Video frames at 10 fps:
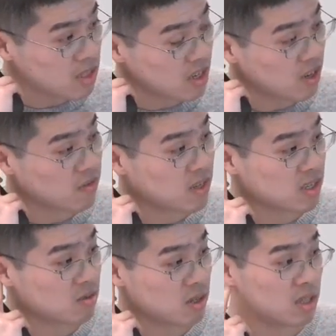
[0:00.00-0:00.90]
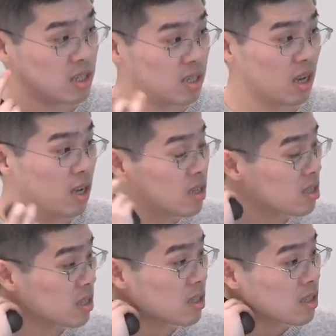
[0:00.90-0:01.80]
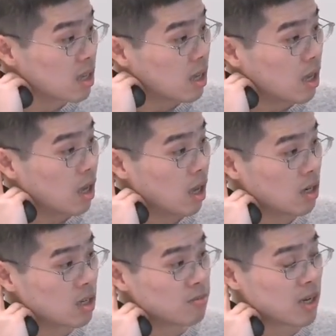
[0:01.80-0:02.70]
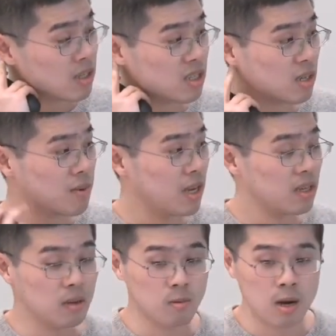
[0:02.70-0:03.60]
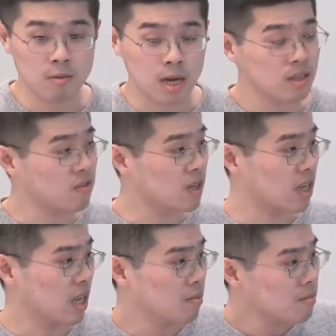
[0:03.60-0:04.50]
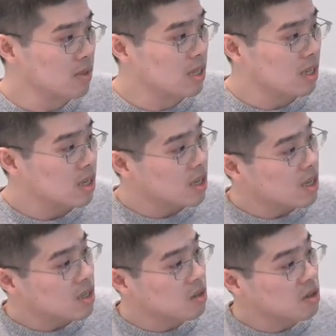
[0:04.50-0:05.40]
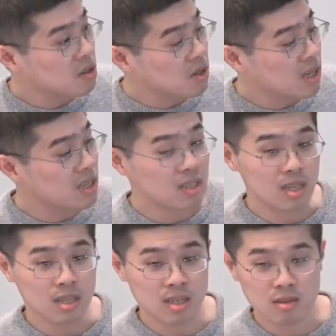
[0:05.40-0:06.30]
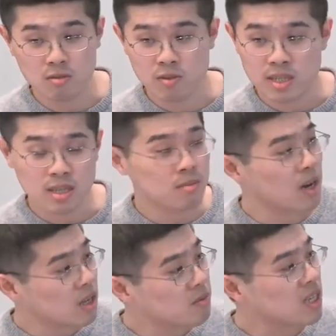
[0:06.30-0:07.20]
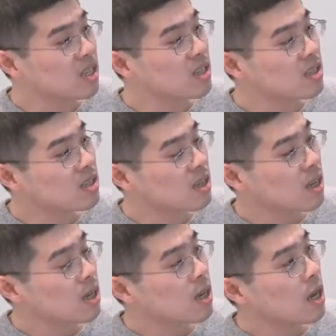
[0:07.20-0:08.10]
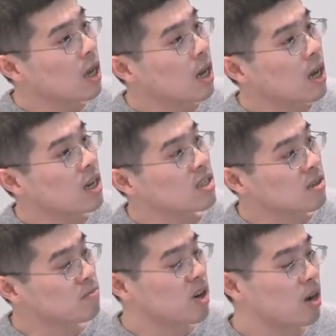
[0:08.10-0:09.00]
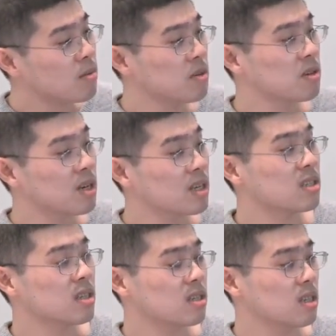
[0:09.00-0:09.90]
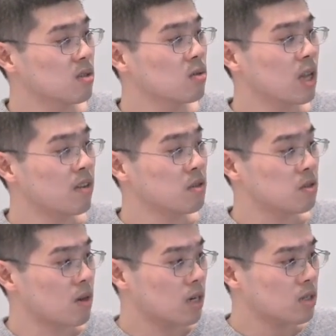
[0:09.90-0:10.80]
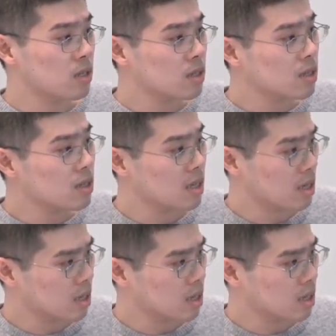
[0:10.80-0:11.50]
if the strategic agent only participate in one round of the game. So usually it's easy to reason about because uh, the problem usually is just a two-level structure thing.